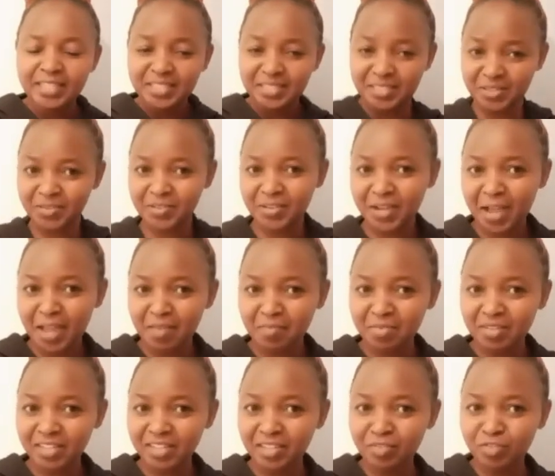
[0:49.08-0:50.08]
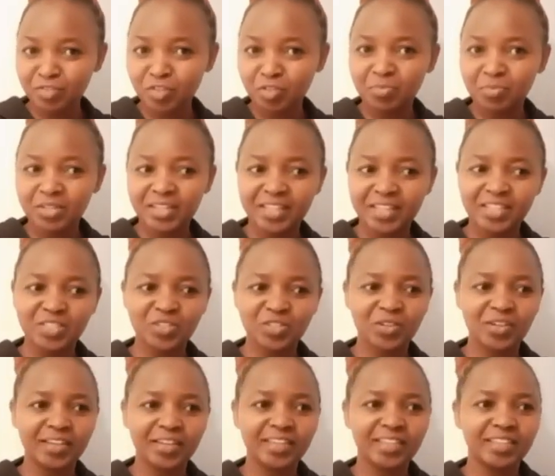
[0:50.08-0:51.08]
so i believe you've been
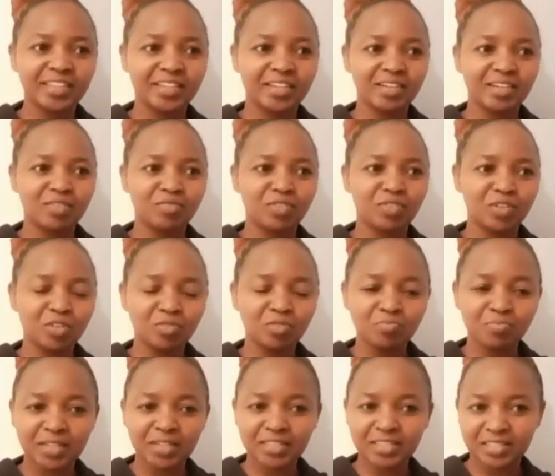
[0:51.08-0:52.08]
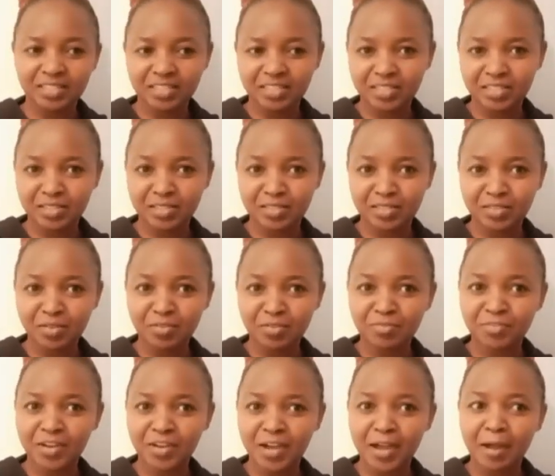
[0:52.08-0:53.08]
enjoying the vlogmas series so
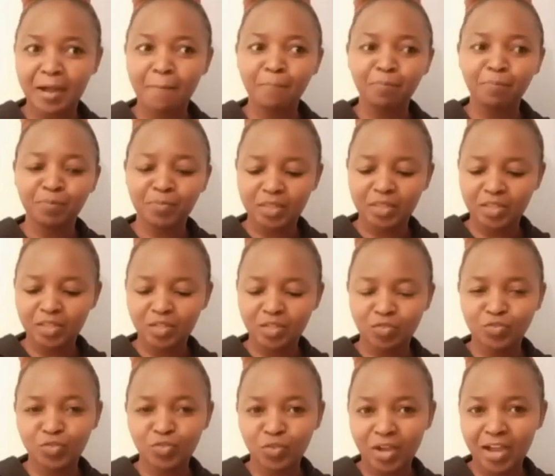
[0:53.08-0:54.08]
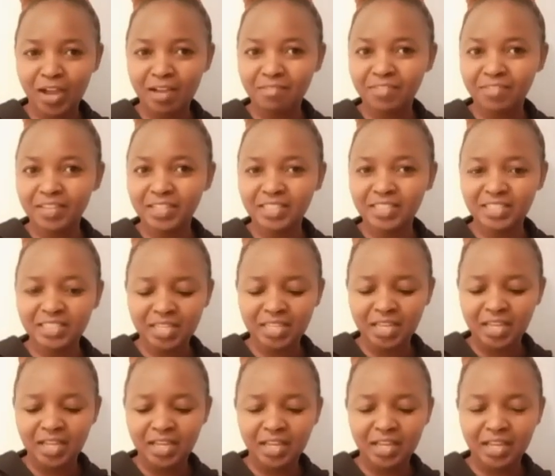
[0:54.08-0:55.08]
far if you haven't
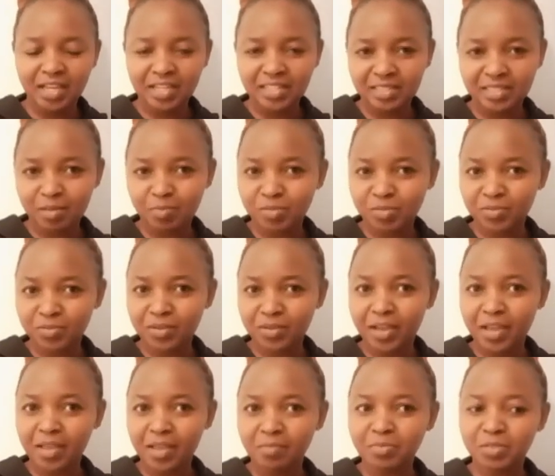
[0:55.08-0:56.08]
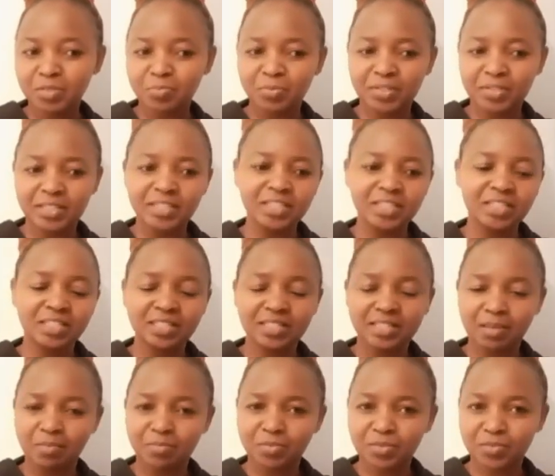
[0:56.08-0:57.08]
uh, subscribed please
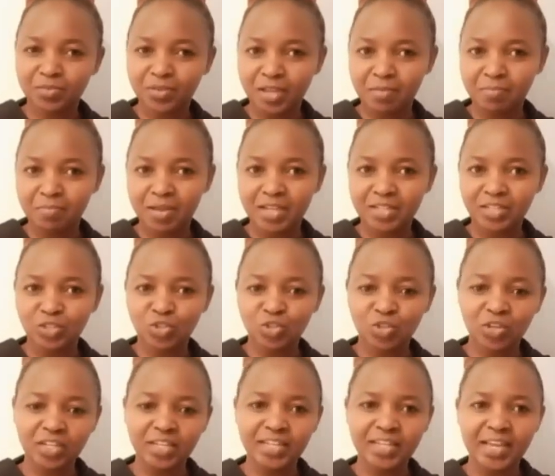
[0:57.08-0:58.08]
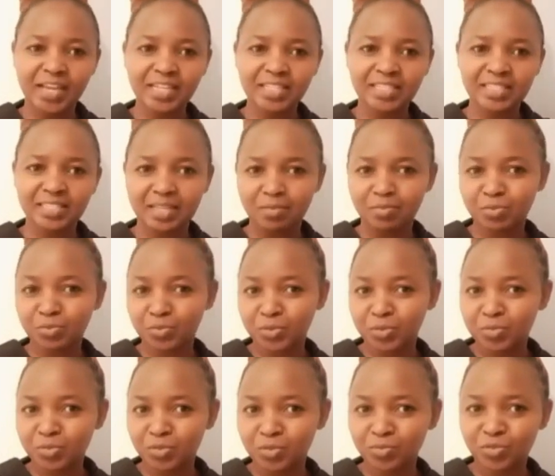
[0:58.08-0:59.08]
subscribe and join us
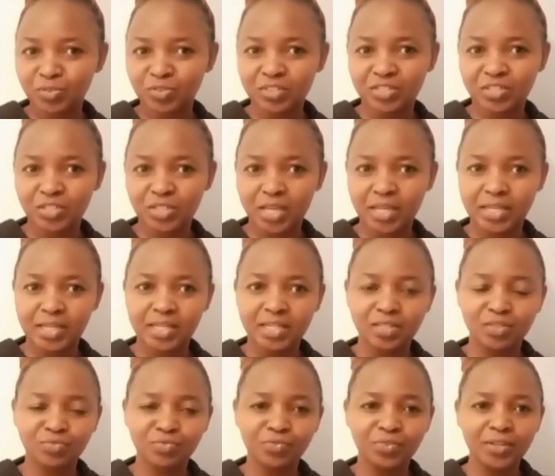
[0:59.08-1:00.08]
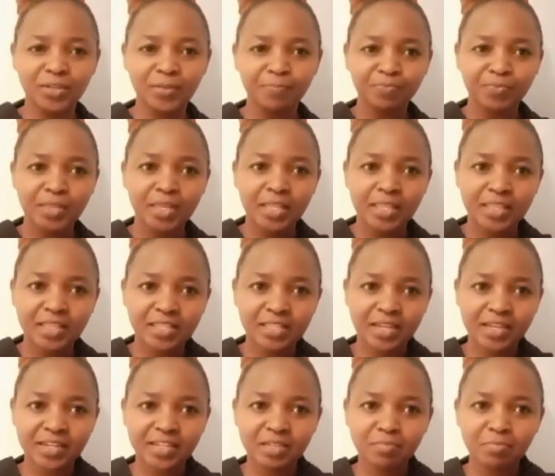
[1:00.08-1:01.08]
subscription to this channel is free there's
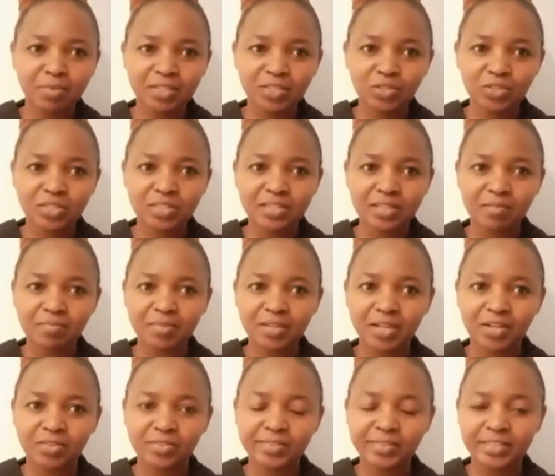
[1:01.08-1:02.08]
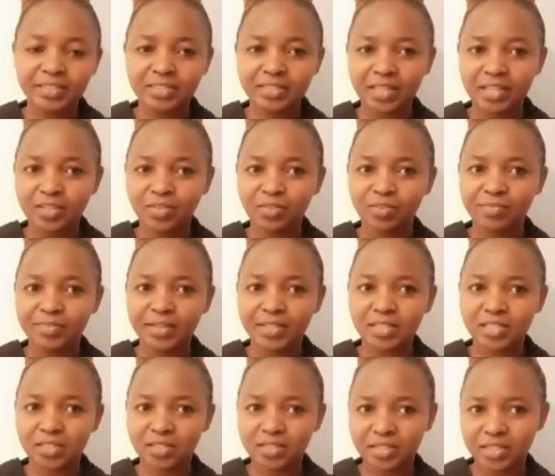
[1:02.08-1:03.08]
a red button somewhere on this side of the
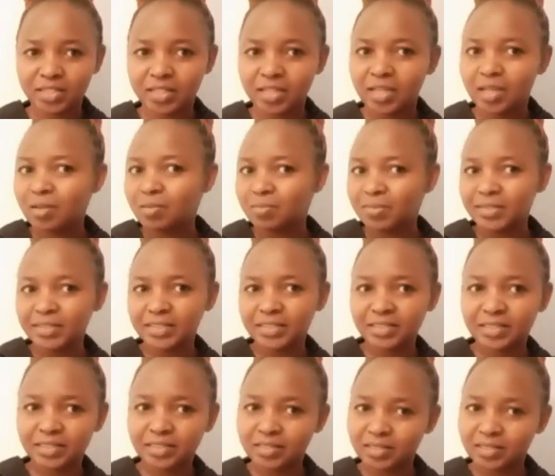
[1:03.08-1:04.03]
screen please